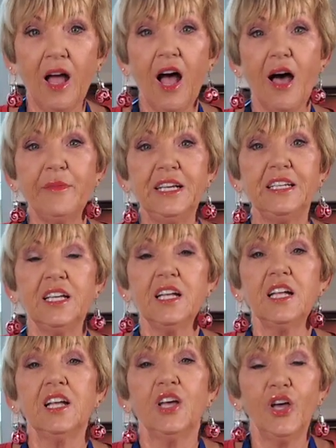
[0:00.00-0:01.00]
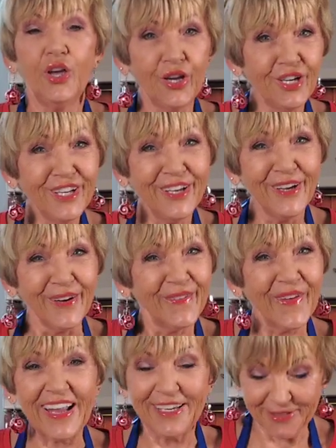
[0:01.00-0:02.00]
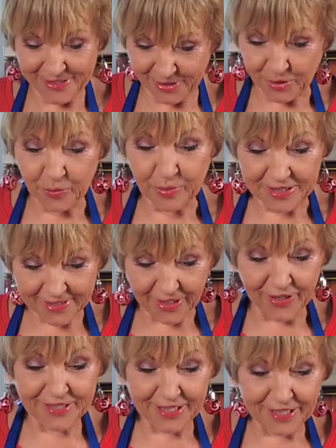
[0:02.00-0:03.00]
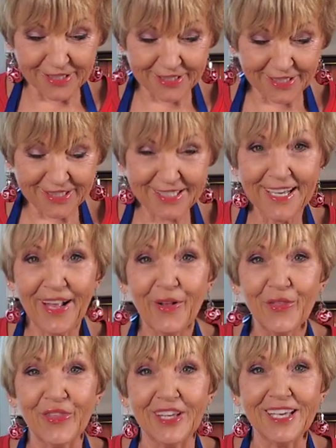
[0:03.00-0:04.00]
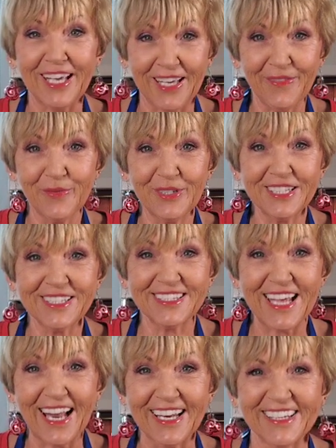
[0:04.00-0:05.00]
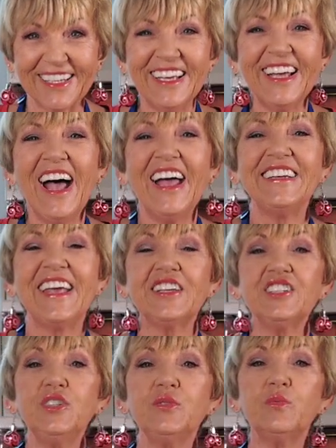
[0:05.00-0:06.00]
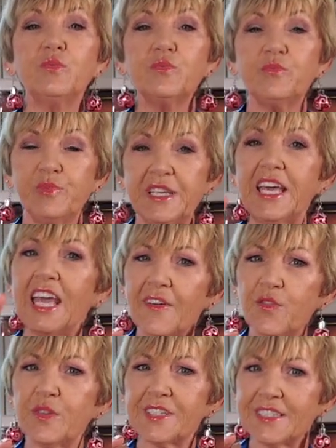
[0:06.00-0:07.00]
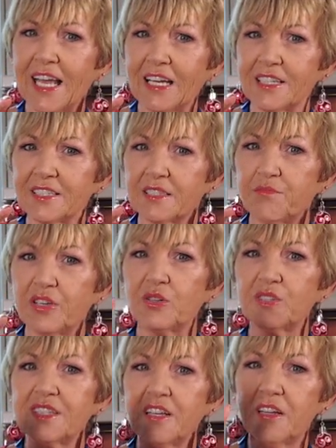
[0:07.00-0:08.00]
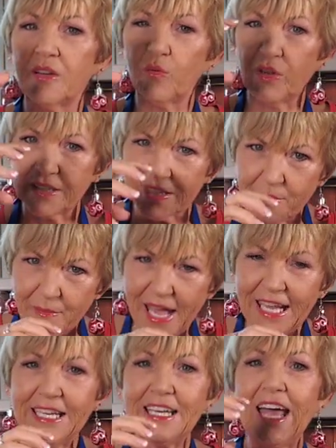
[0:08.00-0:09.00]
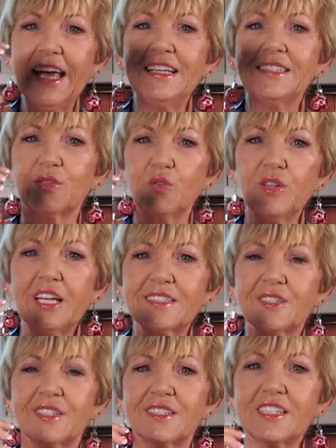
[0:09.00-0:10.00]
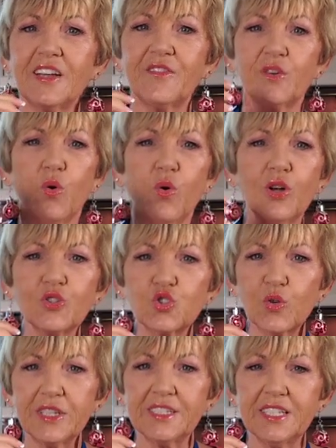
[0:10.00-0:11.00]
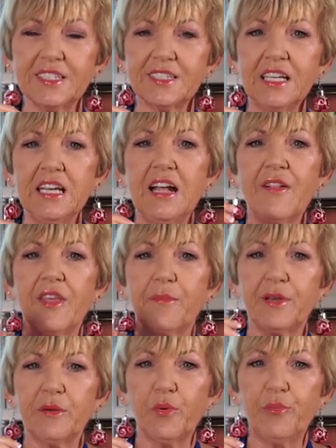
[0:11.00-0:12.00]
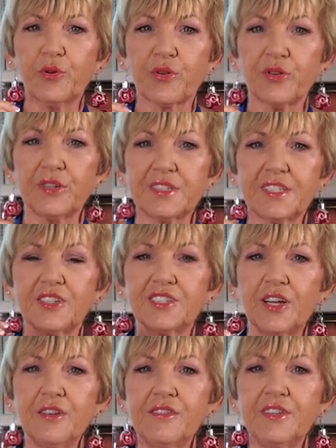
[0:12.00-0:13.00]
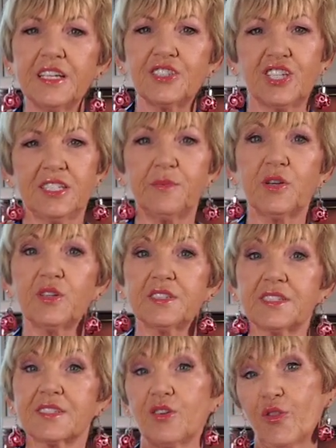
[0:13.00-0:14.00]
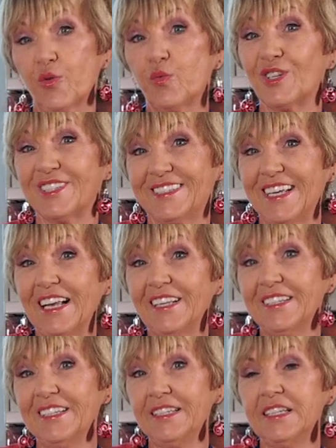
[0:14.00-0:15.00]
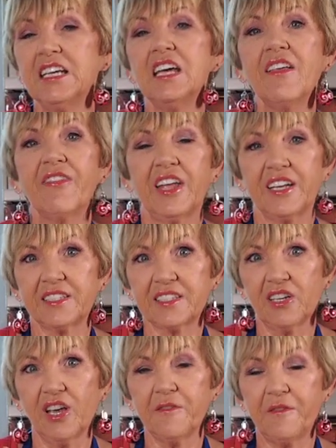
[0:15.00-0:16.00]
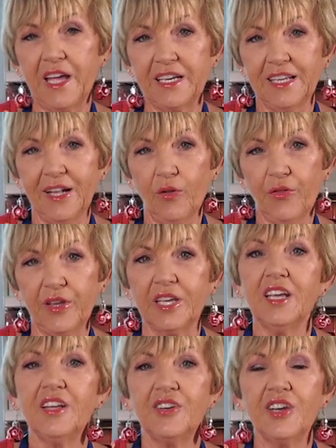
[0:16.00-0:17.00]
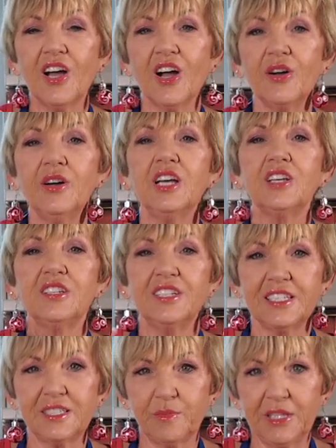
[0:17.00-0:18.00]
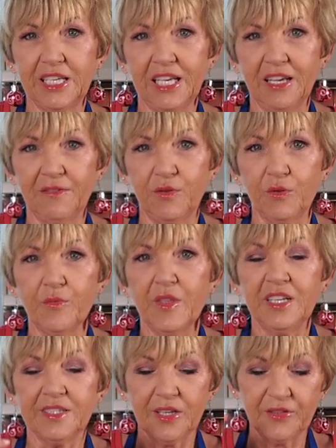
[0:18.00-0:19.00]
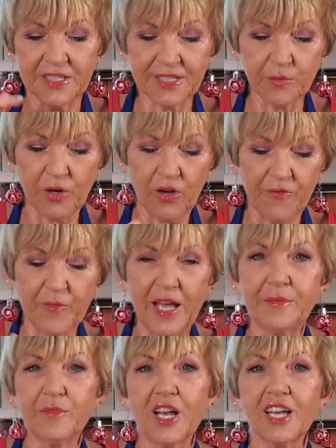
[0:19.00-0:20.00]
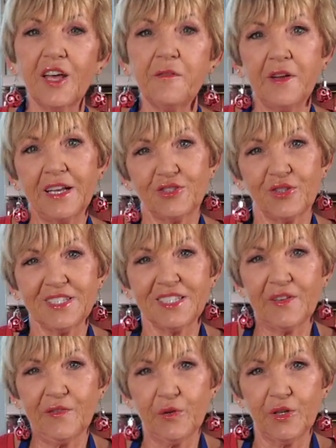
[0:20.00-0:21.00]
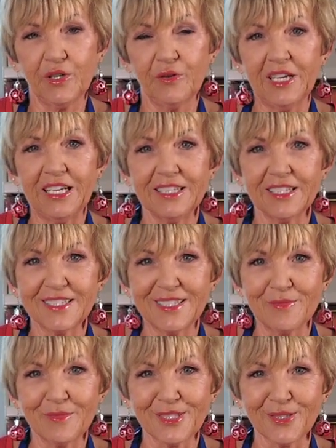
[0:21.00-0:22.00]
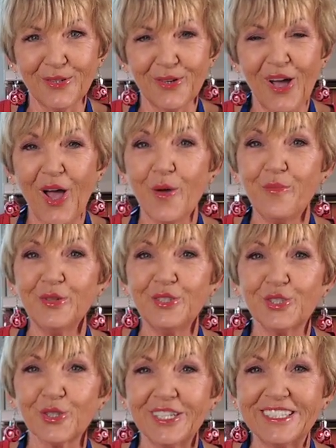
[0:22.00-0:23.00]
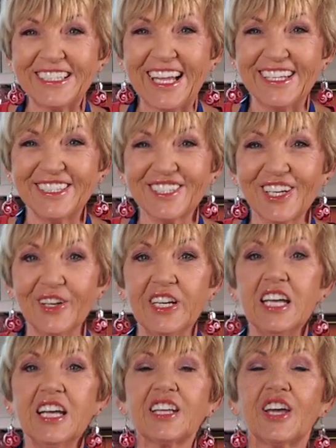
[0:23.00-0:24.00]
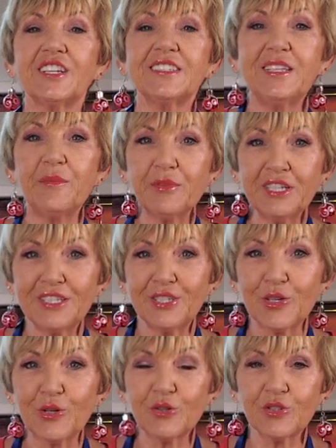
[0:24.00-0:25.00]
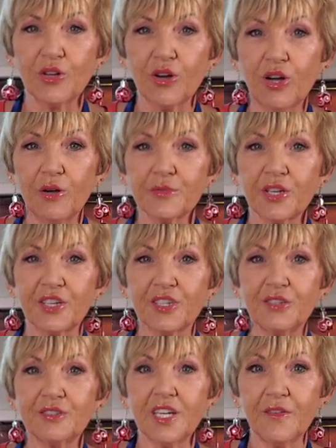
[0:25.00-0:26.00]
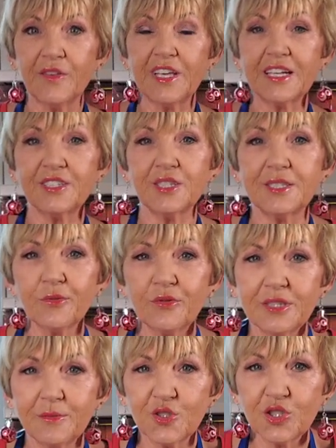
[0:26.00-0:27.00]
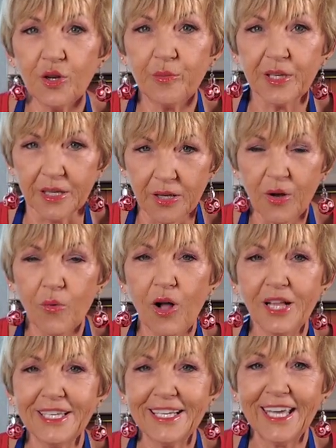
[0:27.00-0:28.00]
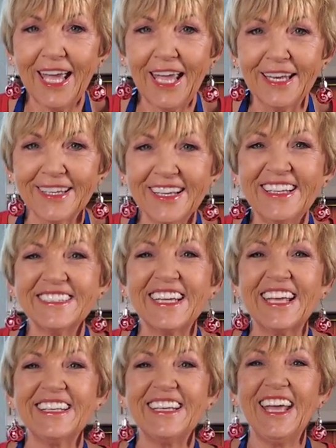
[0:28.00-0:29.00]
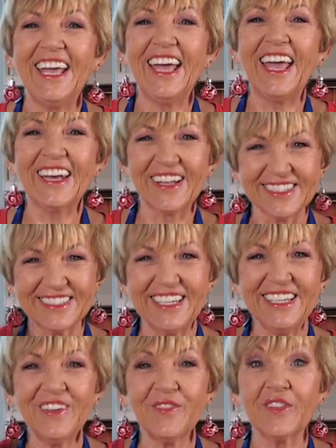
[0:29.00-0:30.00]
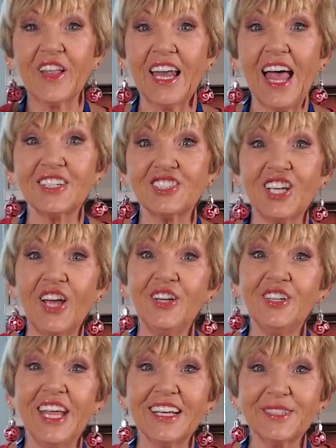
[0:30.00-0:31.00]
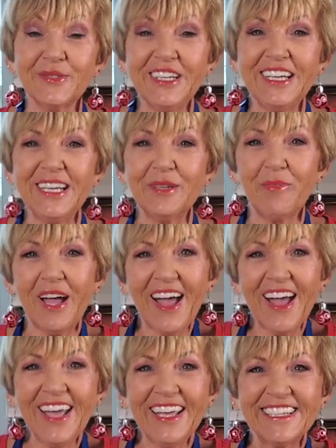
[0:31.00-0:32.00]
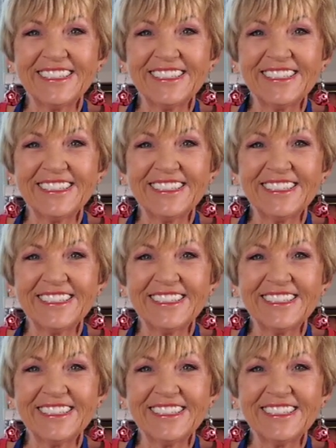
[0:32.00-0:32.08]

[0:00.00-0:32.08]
I mean, who knew weight loss could be so deliciously healthy, even with a salad? Now, you be careful with salads, because it's the mayonnaise and all that sort of stuff, the oil dressings that people put on it. So don't think just because it's got the word salad in it that it's low fat and healthy. No, you need to be careful. So this is where I've made my low fat dressing for you in the Symslaw. I hope you enjoyed today's show. Go to simplytoogood.com.au. Don't forget, do some Christmas shopping while you can. Take care, and I'll see you for the last show next week. Bye.